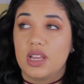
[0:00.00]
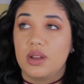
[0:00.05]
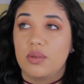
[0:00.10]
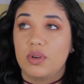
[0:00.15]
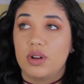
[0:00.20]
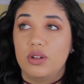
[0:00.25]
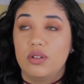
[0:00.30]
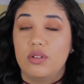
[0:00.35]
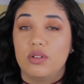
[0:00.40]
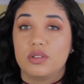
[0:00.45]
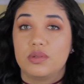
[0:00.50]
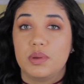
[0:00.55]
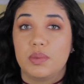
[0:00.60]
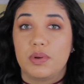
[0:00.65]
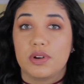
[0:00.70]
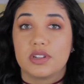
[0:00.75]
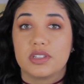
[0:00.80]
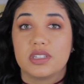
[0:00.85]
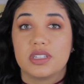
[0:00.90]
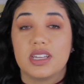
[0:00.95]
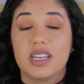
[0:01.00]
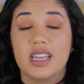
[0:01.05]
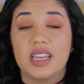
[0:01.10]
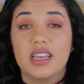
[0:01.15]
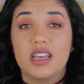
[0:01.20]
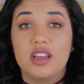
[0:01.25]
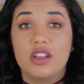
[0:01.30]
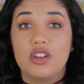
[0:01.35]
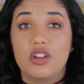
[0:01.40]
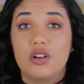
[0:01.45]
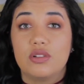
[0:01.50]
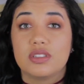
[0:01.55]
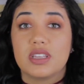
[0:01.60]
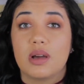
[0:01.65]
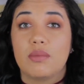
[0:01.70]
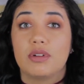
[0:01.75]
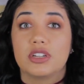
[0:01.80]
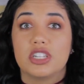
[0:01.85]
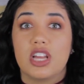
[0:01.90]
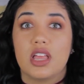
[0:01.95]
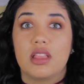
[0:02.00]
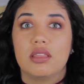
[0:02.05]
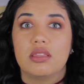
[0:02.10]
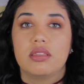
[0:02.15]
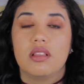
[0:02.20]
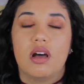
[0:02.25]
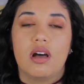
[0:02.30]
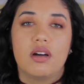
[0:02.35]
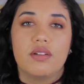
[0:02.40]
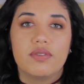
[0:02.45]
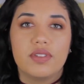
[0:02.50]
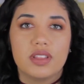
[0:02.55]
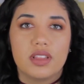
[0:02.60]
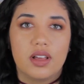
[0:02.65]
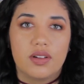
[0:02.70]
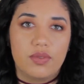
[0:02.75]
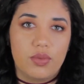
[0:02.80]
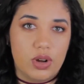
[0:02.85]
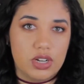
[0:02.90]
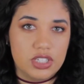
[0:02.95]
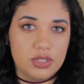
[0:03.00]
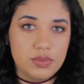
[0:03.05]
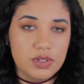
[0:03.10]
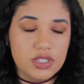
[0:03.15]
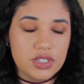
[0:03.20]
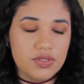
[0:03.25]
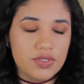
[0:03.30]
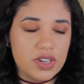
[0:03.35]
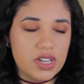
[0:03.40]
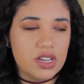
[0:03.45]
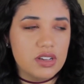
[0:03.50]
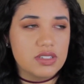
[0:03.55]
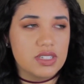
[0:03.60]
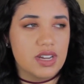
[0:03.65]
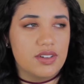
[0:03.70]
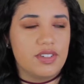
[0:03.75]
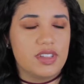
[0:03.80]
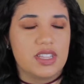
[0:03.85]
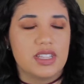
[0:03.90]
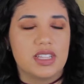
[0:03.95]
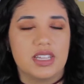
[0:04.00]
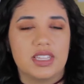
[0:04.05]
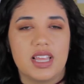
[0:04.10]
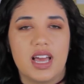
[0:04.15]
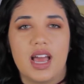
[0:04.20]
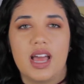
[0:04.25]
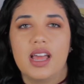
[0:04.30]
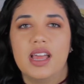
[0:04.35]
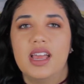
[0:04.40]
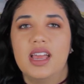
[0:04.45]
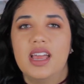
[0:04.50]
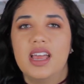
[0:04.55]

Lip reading: Anyone who knows me personally knows how much I love watching music videos and everything like that.